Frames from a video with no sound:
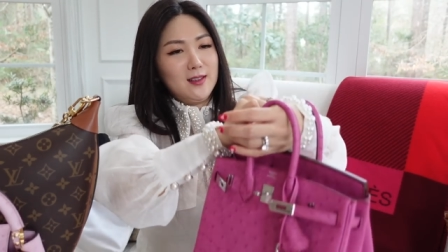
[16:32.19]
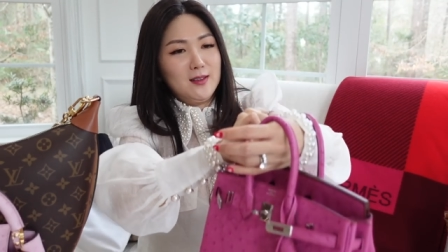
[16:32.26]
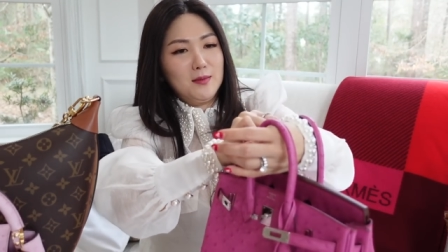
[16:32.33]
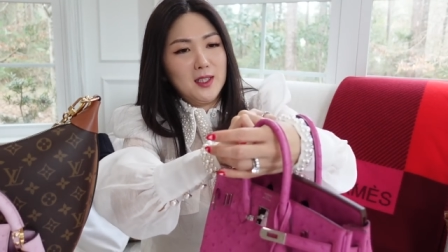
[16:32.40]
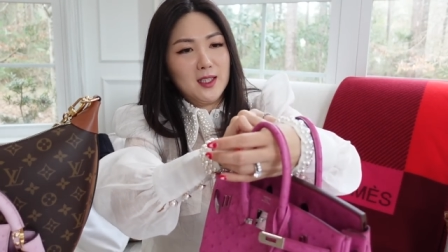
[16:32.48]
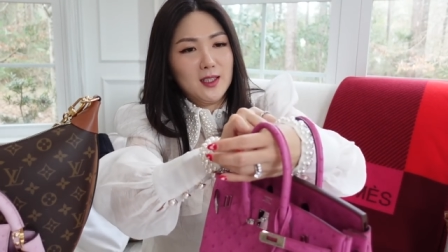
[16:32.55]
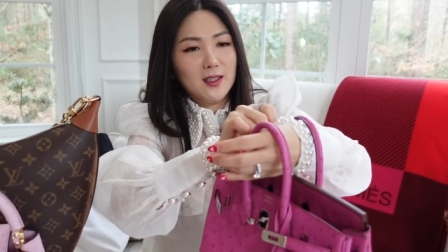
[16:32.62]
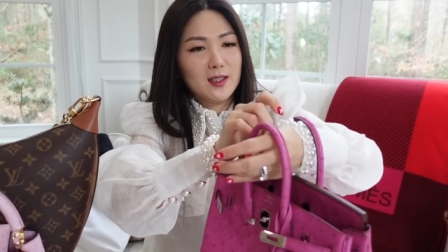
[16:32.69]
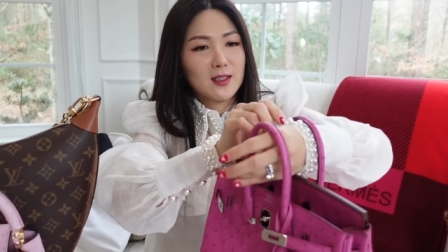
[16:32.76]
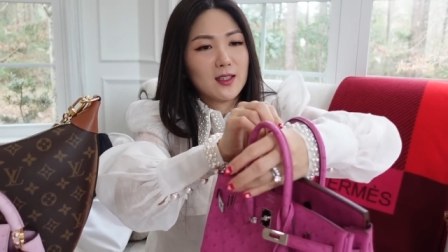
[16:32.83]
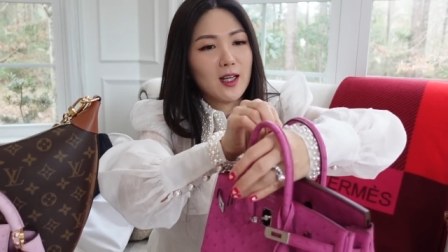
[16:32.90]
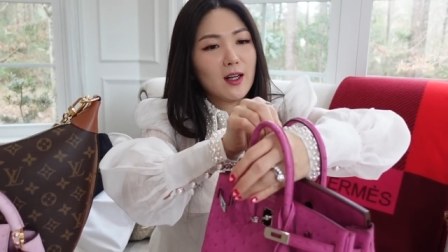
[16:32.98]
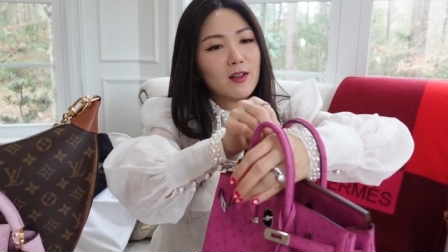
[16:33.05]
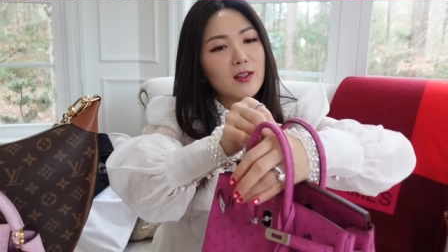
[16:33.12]
Oh my goodness,
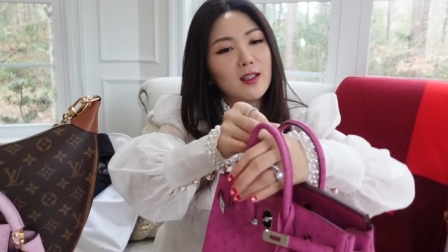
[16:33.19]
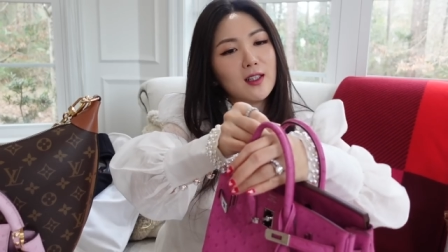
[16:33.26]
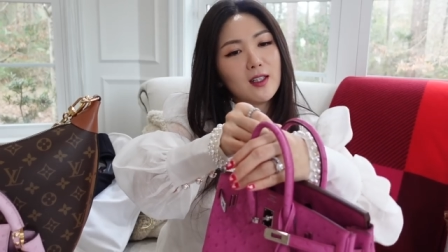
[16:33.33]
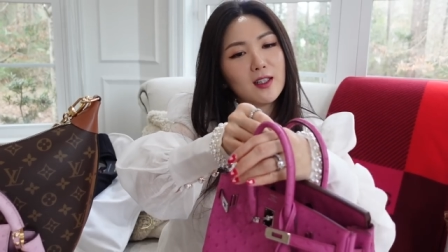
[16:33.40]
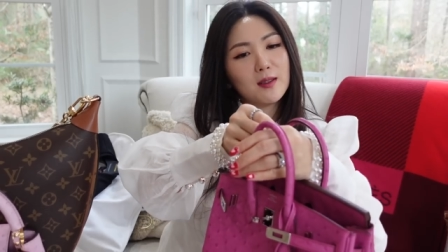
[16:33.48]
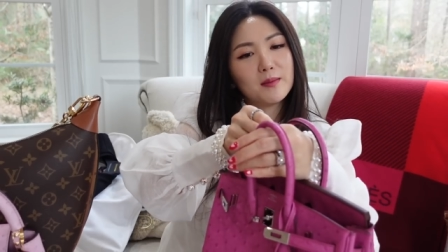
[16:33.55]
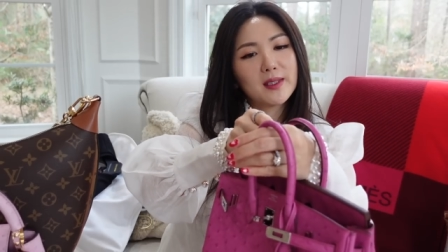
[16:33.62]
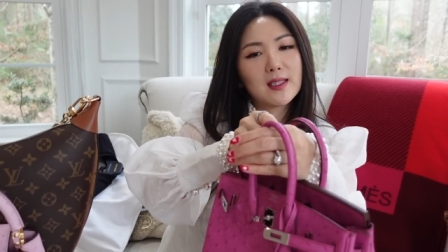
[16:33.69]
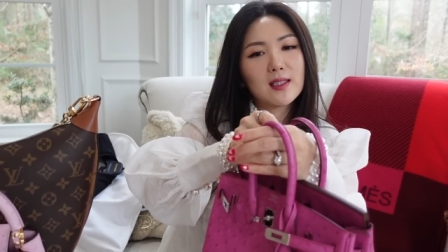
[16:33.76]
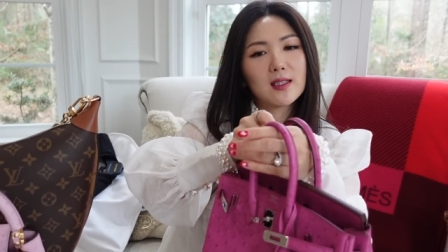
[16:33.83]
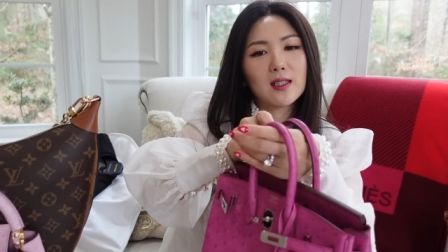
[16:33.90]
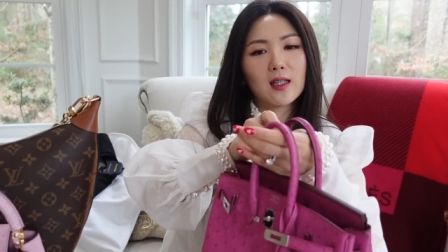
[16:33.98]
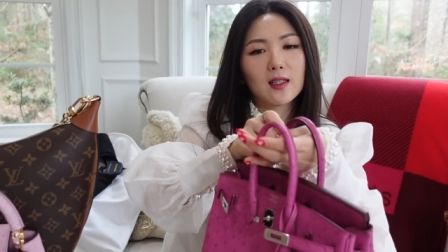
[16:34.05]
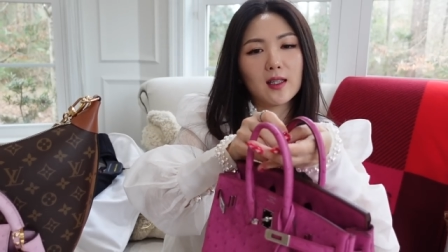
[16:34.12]
now
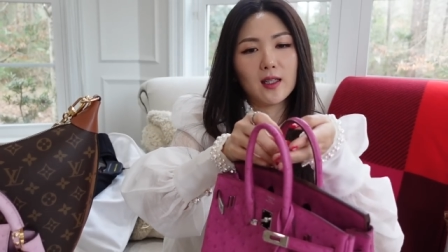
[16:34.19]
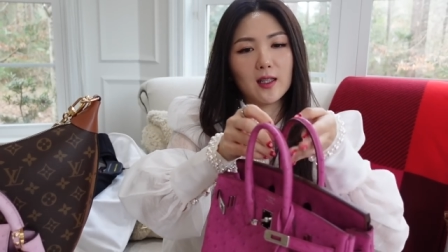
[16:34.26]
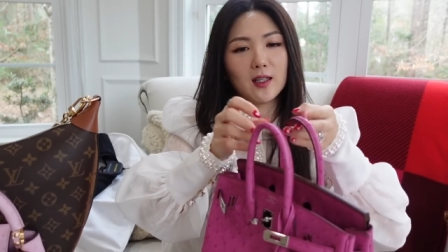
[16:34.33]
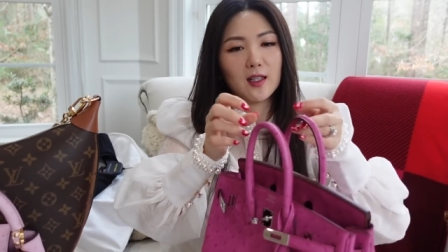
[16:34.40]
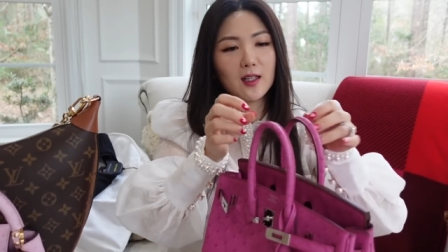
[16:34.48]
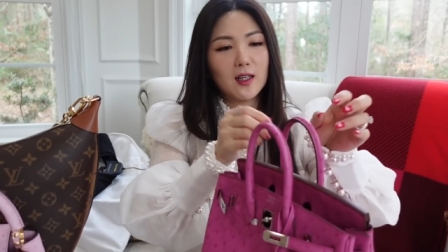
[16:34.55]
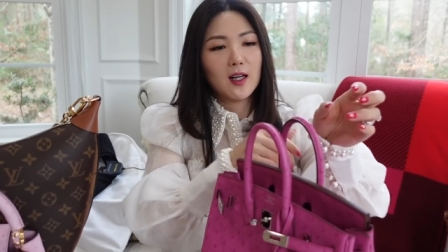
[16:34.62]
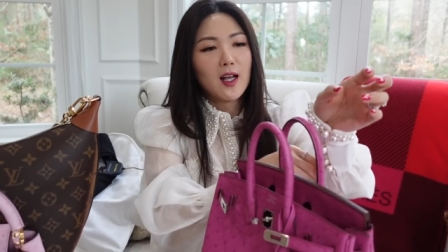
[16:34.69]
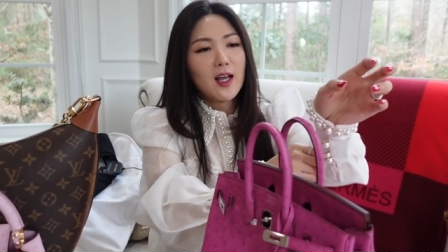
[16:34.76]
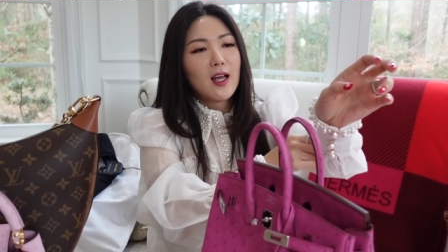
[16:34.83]
stuck here.